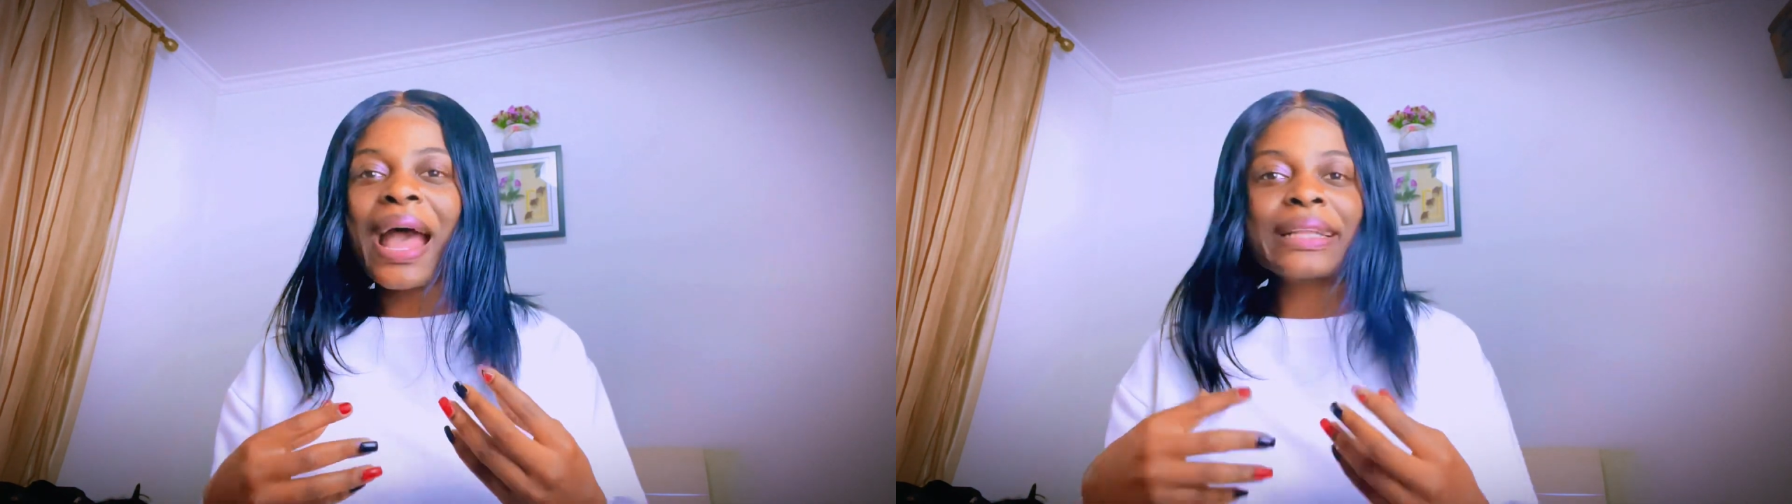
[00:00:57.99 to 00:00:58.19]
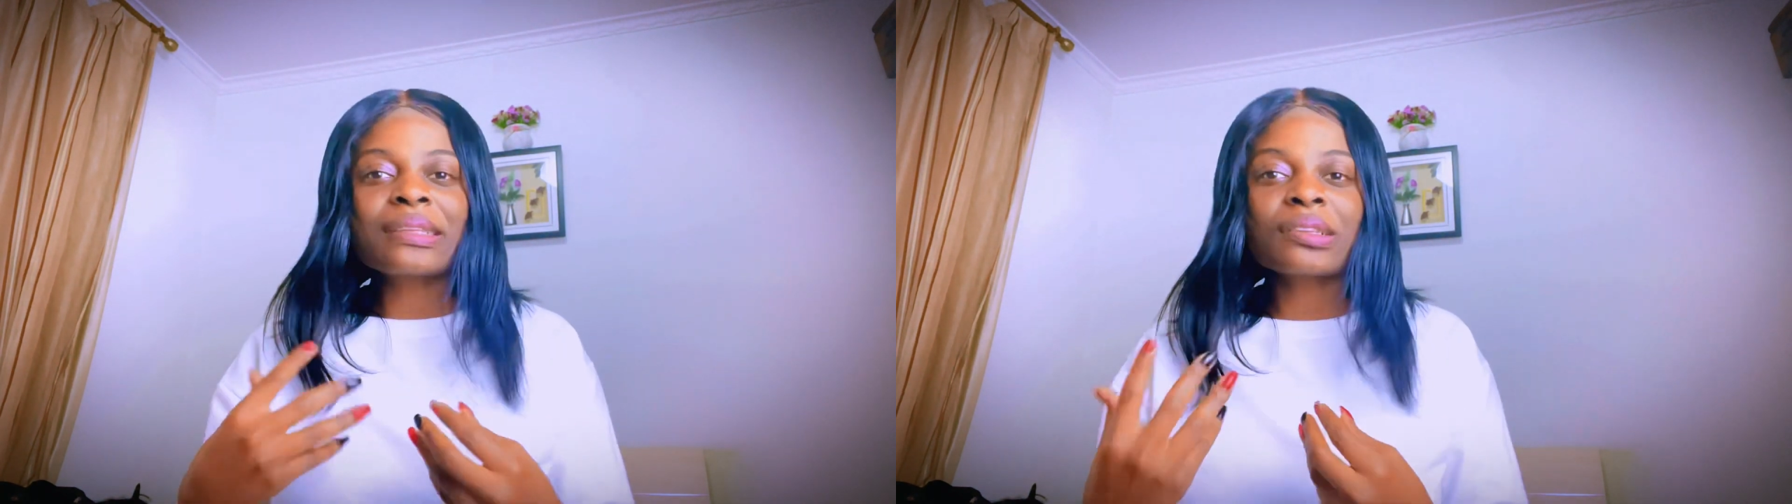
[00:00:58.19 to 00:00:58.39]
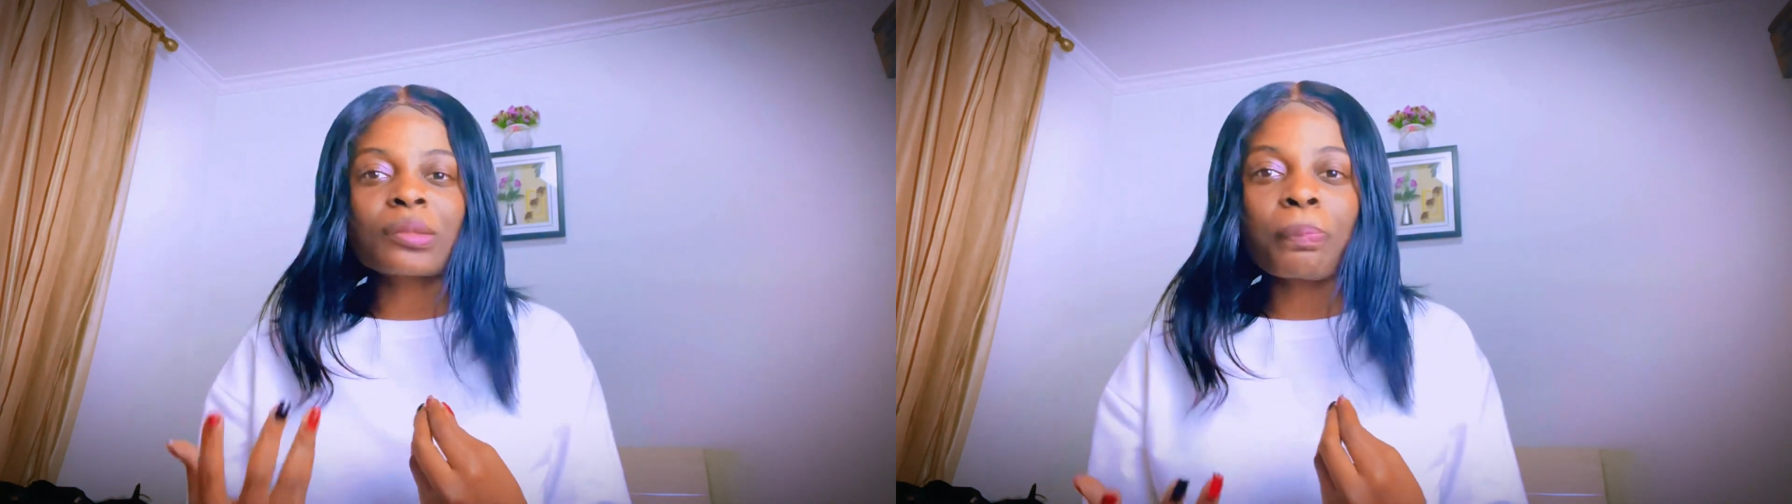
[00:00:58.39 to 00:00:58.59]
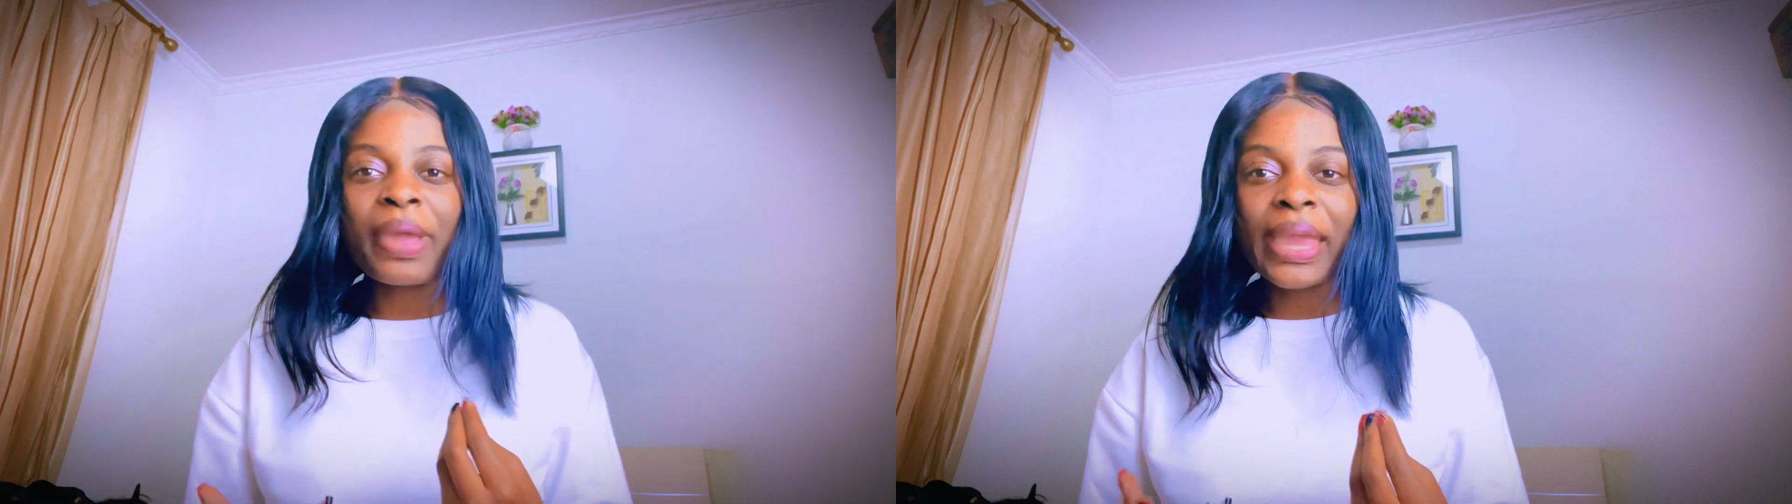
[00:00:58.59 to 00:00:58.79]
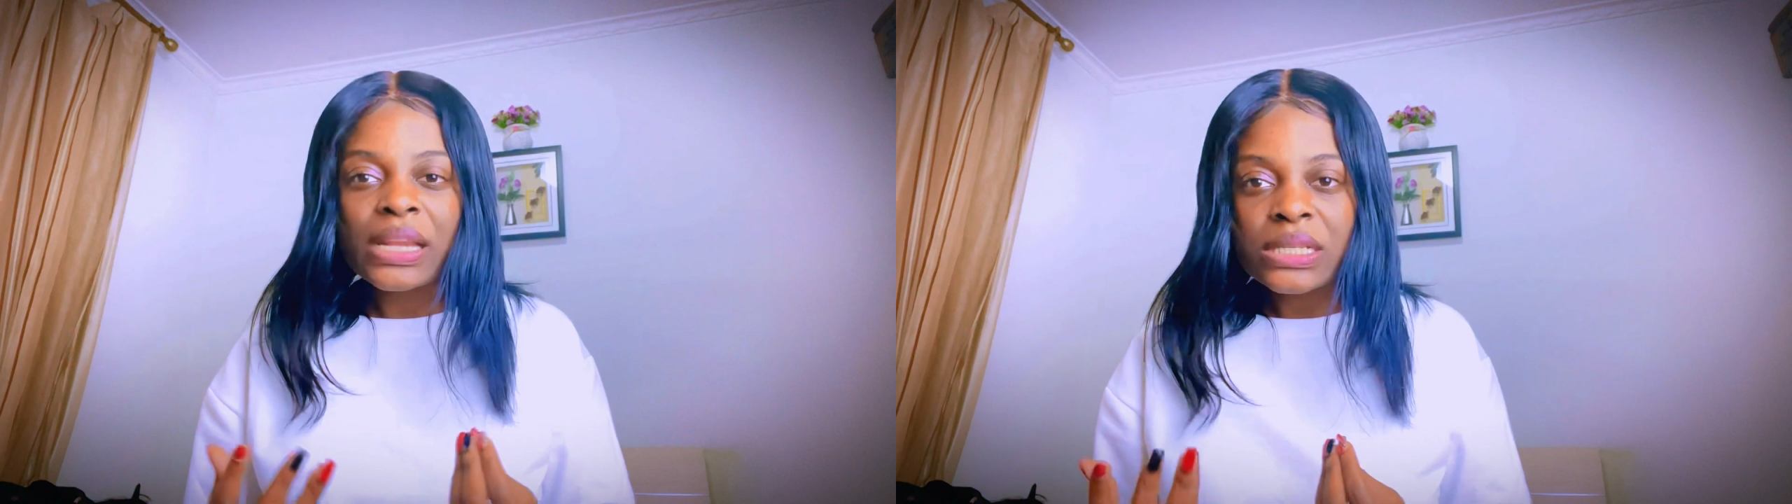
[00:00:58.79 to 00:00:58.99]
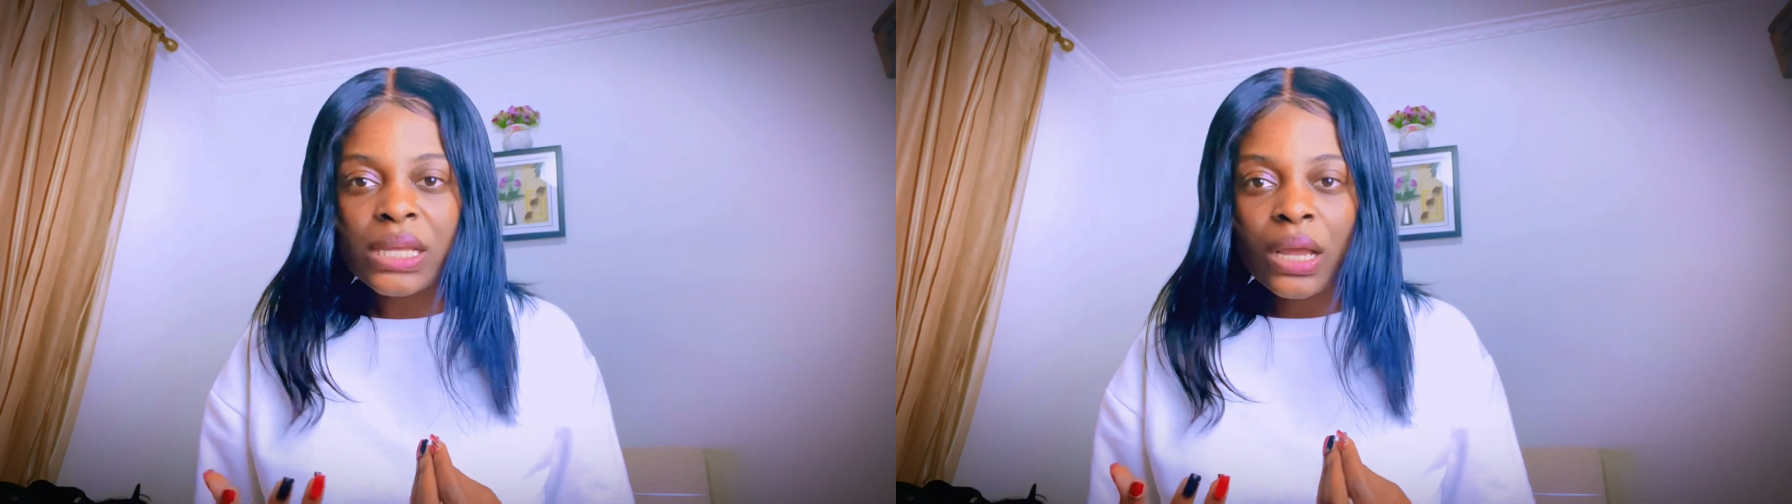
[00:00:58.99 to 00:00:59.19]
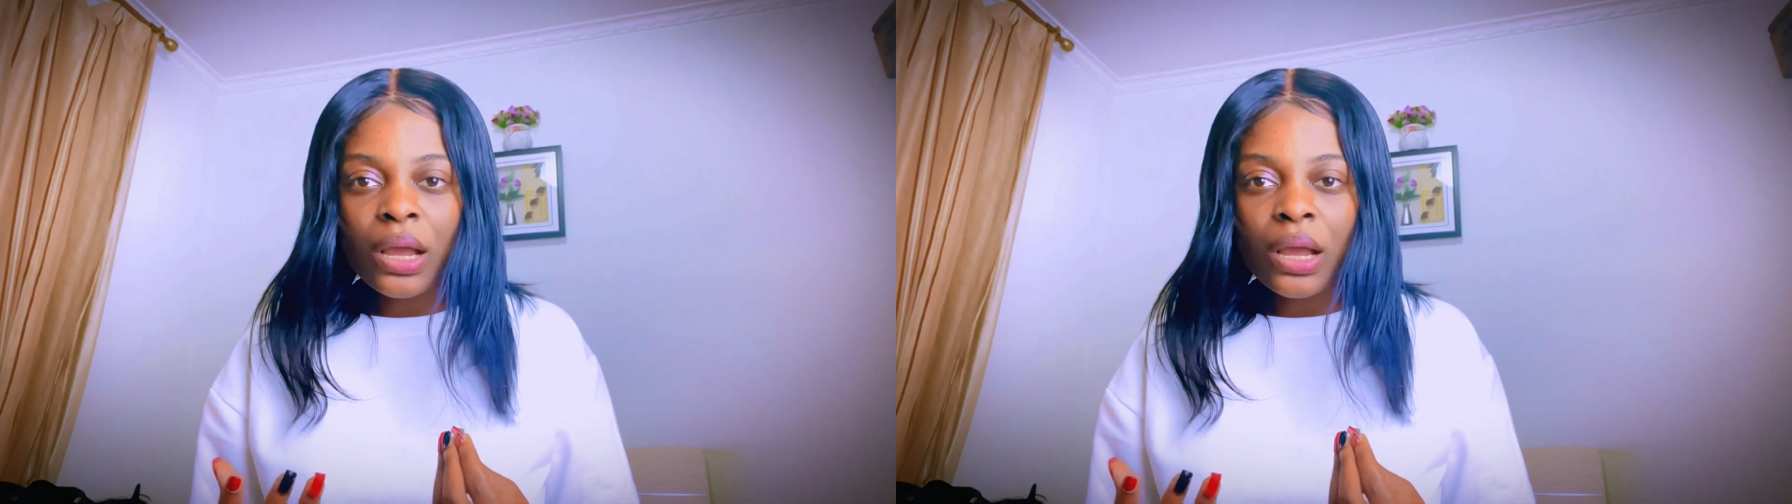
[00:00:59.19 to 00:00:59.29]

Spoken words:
anticipate